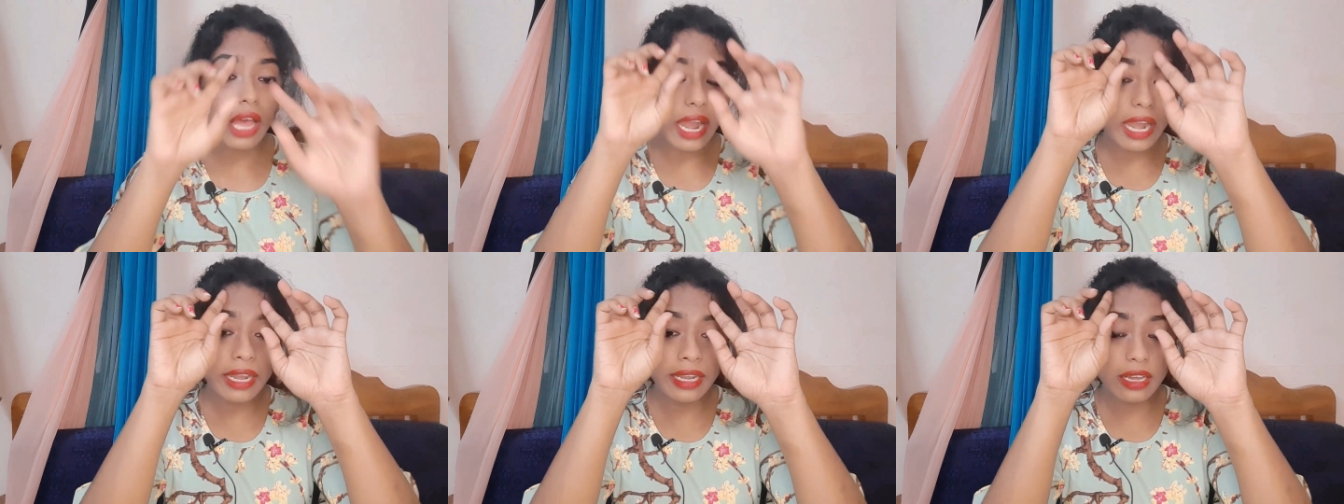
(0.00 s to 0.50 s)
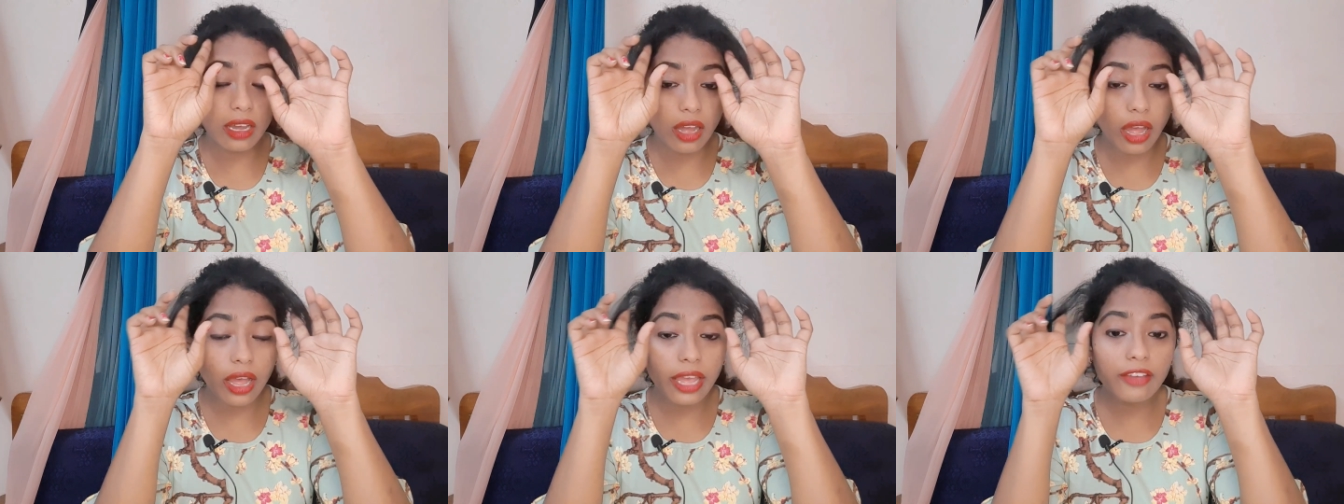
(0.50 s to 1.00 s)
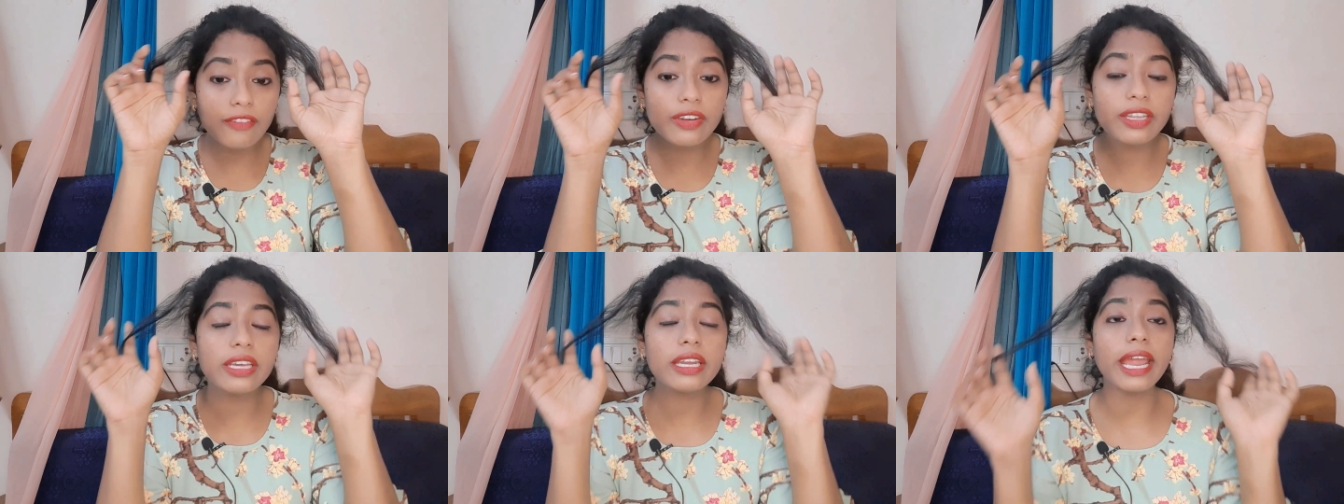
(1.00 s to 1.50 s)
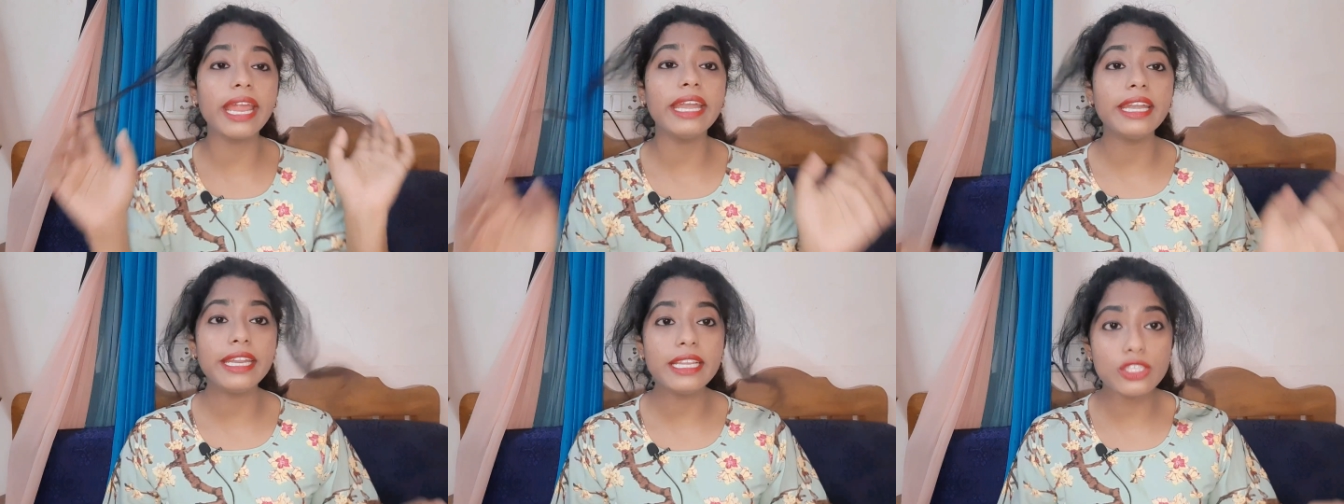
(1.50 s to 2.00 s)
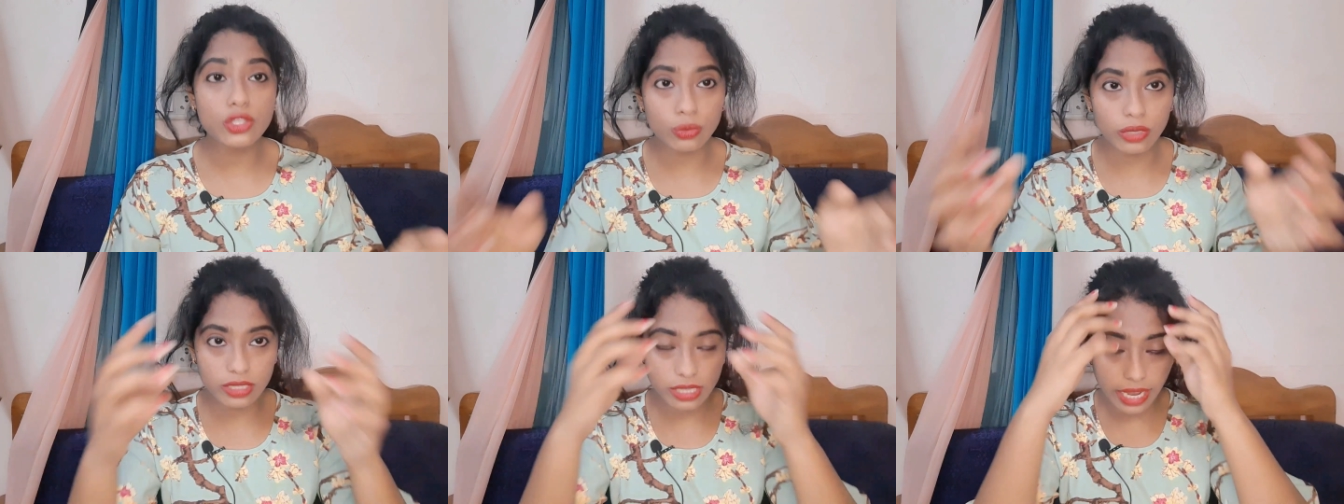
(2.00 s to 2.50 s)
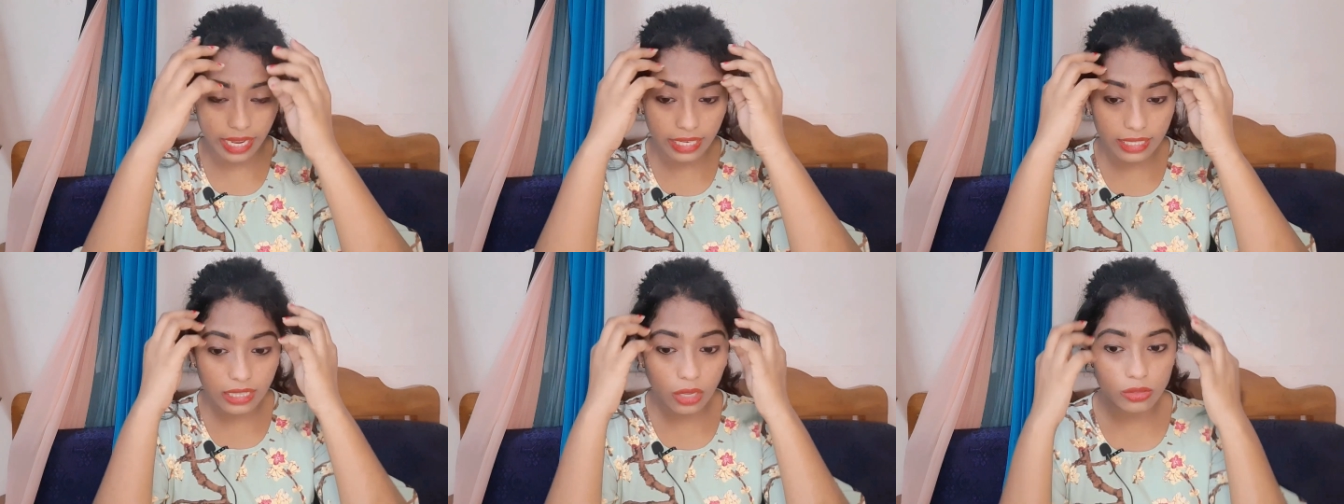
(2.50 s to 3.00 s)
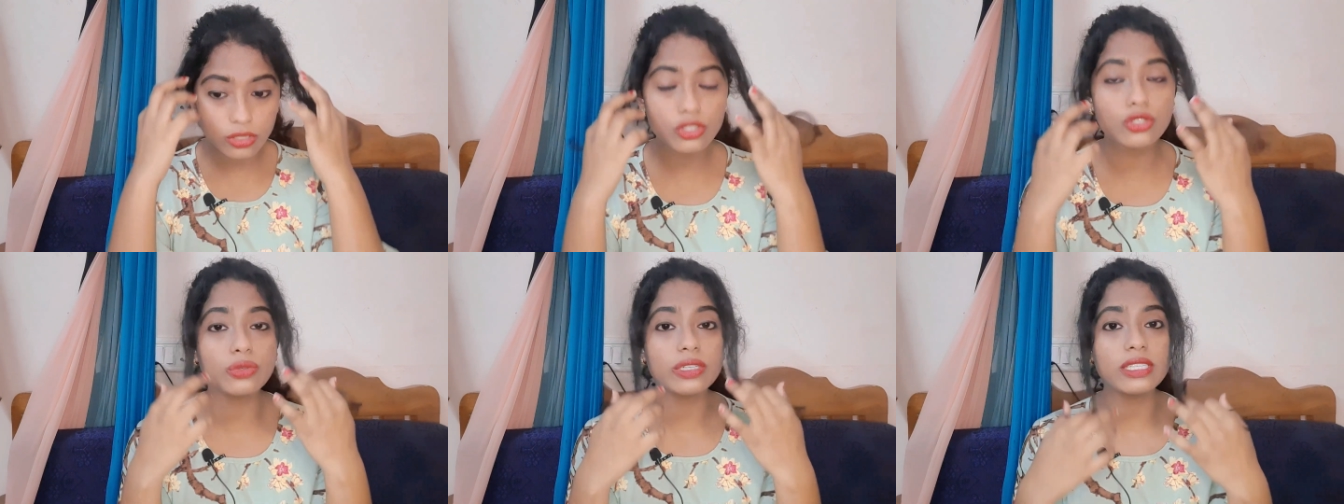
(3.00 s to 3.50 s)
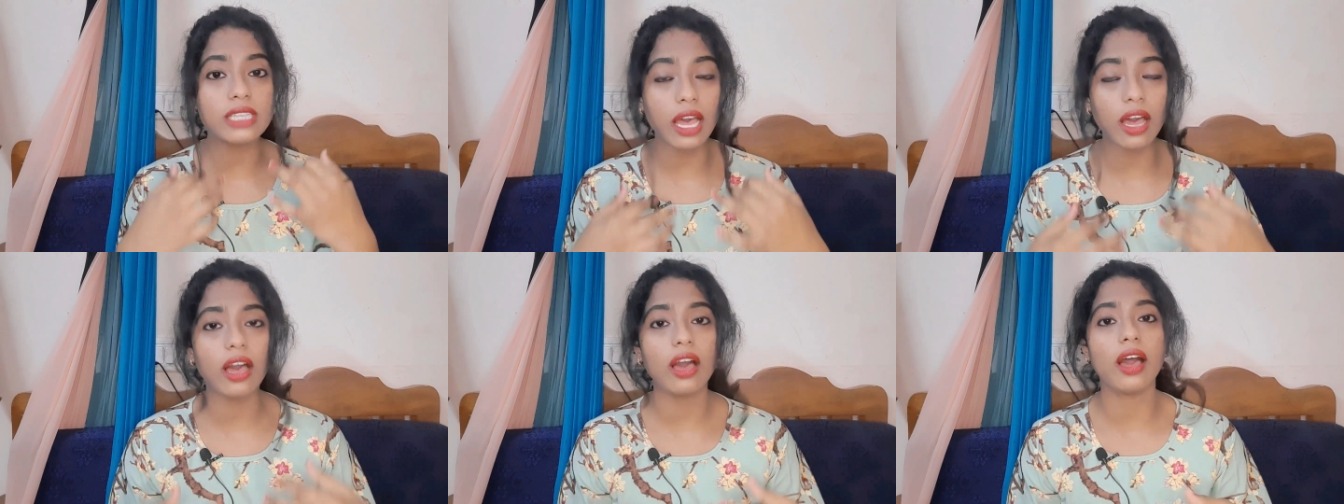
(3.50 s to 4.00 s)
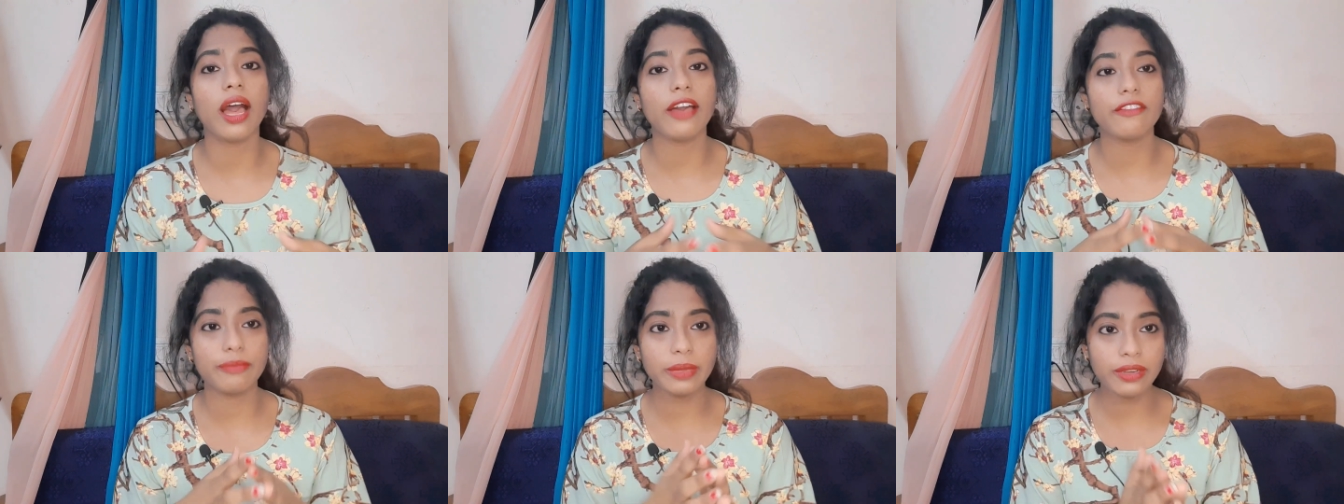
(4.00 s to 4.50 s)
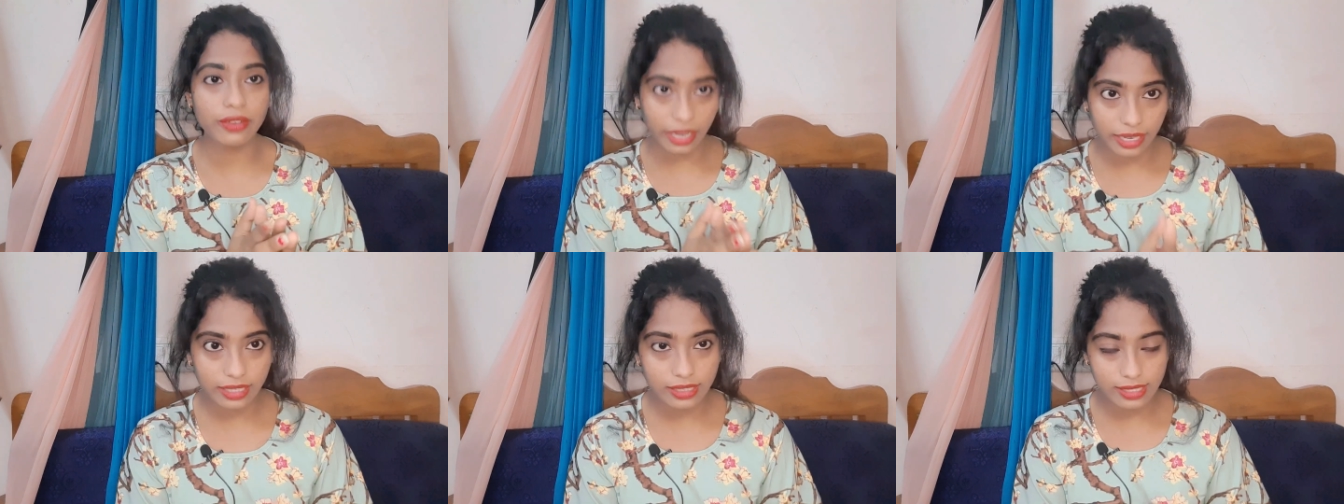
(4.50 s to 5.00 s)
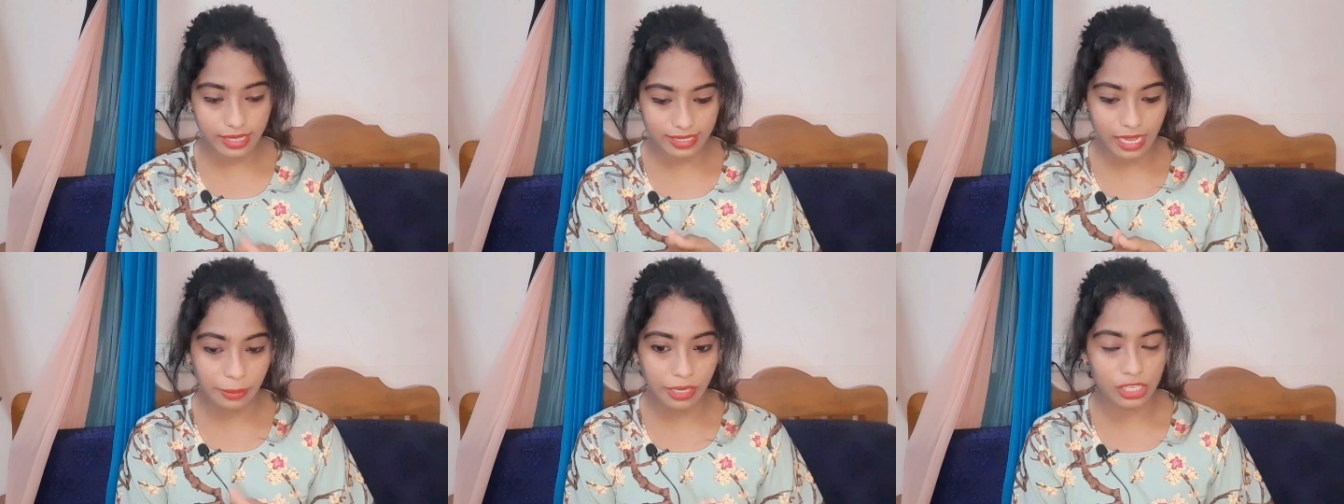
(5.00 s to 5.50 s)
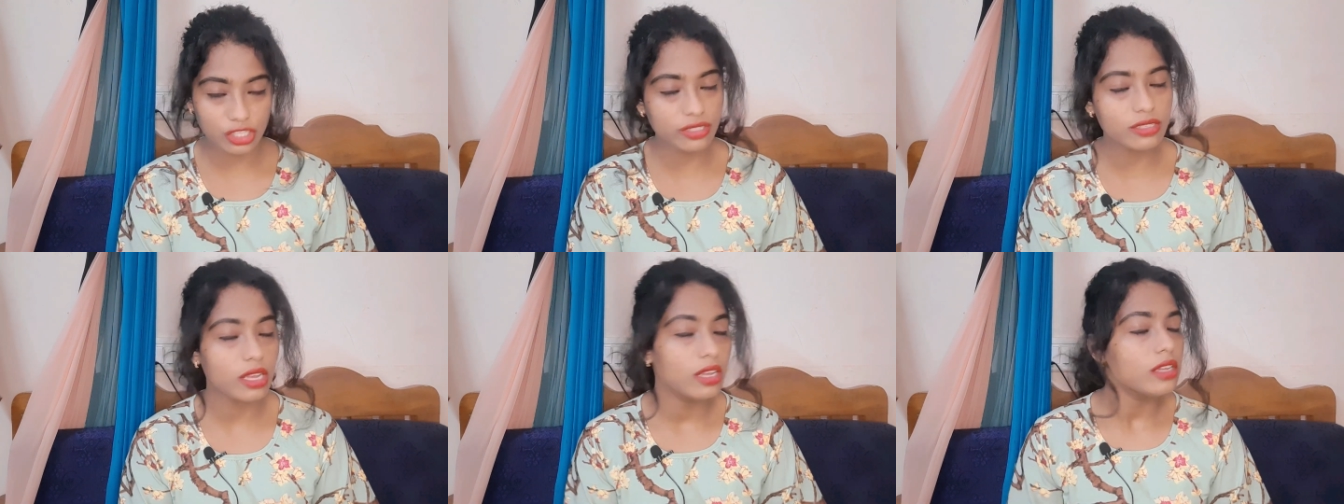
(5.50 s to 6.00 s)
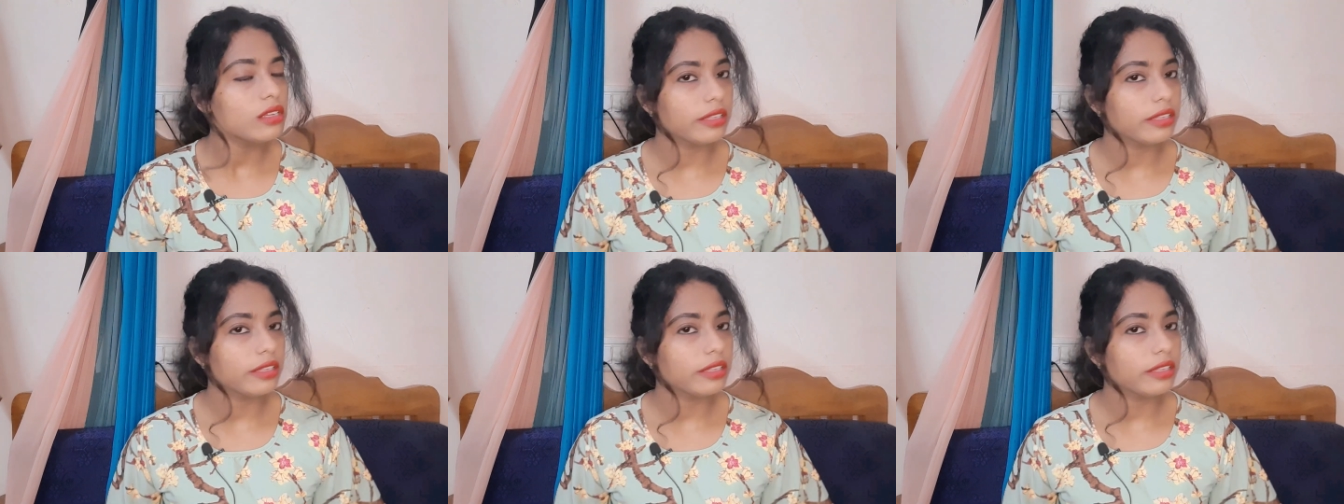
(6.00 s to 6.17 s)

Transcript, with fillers: And every year 80,000 students have been writing these examinations.